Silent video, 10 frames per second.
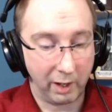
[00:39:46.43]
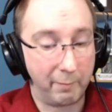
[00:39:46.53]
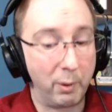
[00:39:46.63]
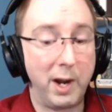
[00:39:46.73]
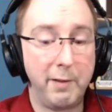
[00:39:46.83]
A
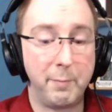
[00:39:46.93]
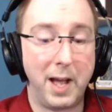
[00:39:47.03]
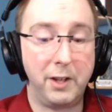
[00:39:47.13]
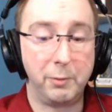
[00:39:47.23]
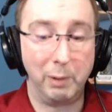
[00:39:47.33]
brave
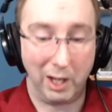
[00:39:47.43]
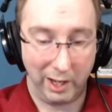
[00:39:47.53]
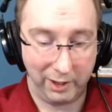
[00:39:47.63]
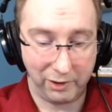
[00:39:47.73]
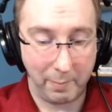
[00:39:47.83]
man's
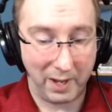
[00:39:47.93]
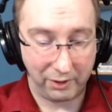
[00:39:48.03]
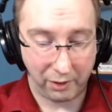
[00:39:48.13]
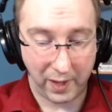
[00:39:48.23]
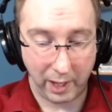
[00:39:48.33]
blood is the
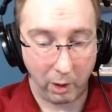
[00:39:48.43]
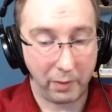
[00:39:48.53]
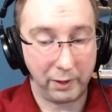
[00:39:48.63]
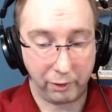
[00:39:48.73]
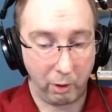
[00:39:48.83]
best thing on
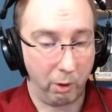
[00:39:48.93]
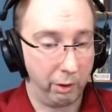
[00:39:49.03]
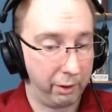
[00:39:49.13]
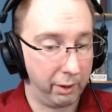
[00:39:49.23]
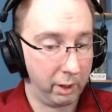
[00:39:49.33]
this
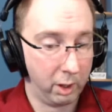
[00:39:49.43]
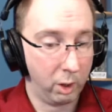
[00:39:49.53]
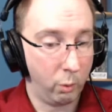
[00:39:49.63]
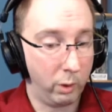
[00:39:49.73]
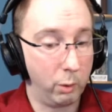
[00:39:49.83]
earth.
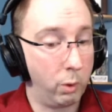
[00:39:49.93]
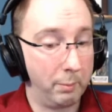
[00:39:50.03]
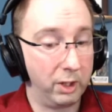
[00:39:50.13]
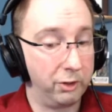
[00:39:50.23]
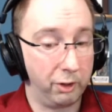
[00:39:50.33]
When a
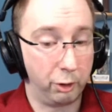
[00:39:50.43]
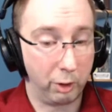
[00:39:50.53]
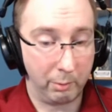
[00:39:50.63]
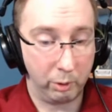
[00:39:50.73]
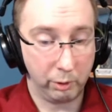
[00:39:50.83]
woman is in
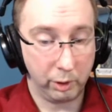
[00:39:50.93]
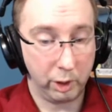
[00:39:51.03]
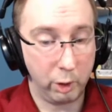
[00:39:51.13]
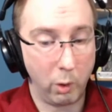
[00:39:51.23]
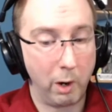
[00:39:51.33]
trouble,
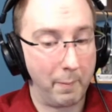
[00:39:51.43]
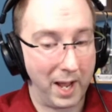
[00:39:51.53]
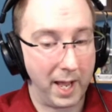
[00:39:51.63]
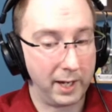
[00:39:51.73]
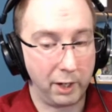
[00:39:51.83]
you are a
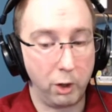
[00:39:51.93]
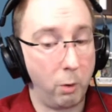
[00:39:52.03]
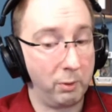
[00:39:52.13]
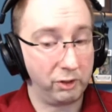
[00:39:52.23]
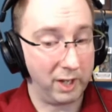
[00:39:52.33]
man and no
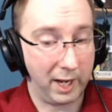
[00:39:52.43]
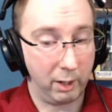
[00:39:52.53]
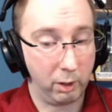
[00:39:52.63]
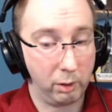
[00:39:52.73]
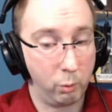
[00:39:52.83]

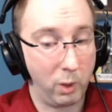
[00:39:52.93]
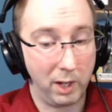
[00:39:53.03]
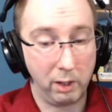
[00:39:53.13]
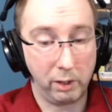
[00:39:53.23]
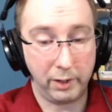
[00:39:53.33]
mistake.
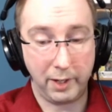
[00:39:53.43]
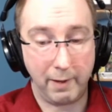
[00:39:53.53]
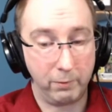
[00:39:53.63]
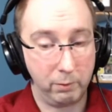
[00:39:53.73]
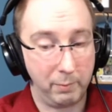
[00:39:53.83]
Well, the
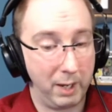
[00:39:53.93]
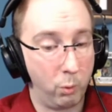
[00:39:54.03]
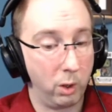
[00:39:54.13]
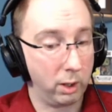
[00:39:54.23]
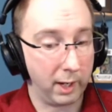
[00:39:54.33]
devil may
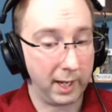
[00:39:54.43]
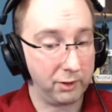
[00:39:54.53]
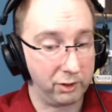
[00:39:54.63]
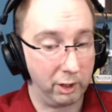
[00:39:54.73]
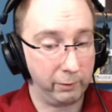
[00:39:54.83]
work
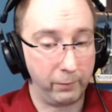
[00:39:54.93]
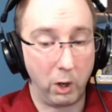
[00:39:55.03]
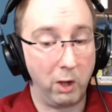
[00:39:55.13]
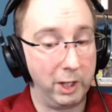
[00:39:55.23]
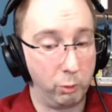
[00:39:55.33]
against us for
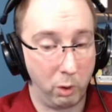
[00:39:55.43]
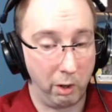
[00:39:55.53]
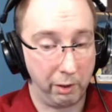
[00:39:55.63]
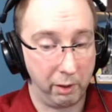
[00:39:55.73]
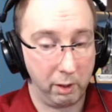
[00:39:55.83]
all he's
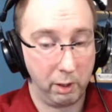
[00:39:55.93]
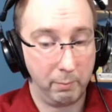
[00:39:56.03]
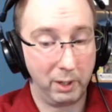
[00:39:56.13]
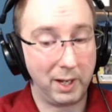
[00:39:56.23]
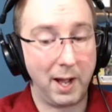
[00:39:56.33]
worth,
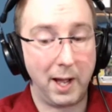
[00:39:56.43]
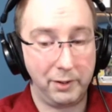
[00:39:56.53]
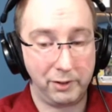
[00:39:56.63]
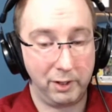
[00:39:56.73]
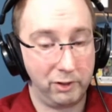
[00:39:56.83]
but
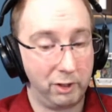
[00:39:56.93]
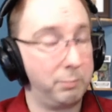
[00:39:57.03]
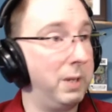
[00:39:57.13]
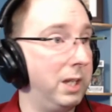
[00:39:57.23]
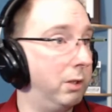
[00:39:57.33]
God sends
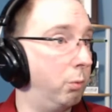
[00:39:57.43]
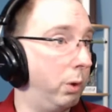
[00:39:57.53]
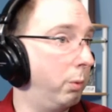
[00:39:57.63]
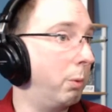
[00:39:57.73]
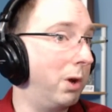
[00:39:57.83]
us men
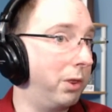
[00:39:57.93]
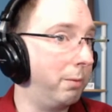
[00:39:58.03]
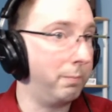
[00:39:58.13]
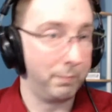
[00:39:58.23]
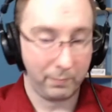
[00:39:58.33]
when we want
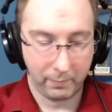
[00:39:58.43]
them.